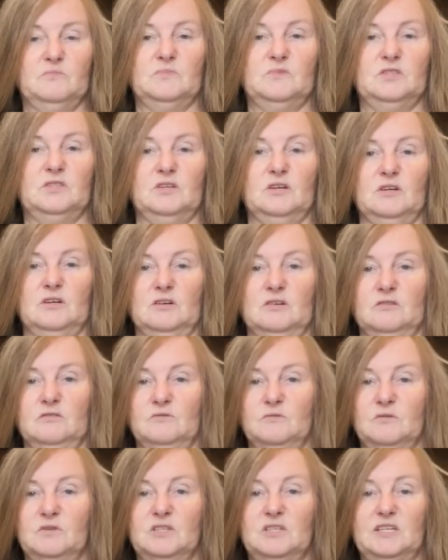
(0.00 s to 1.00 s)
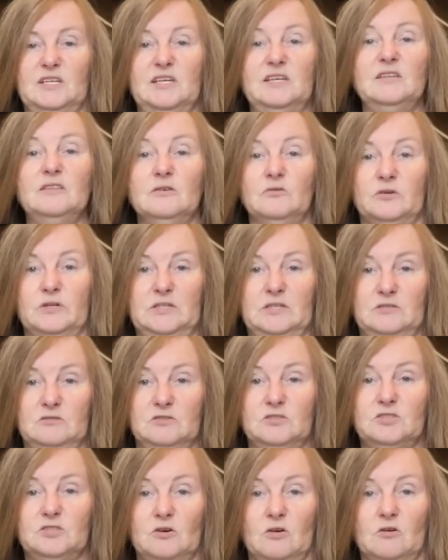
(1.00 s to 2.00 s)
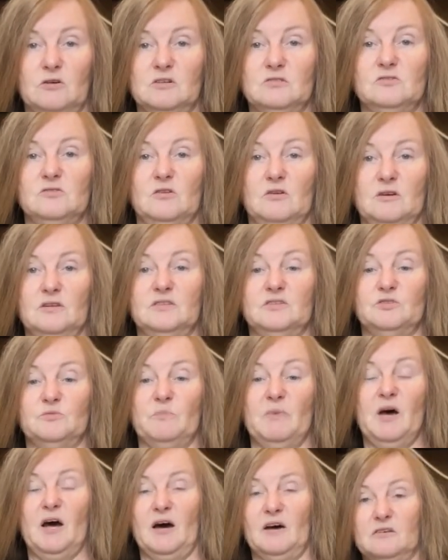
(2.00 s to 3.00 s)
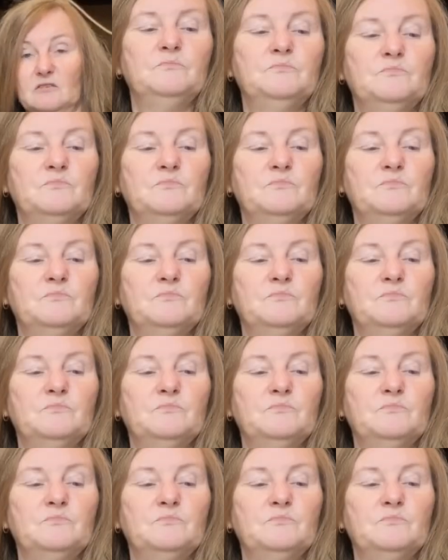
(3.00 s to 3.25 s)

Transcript: the keloid scars on his back.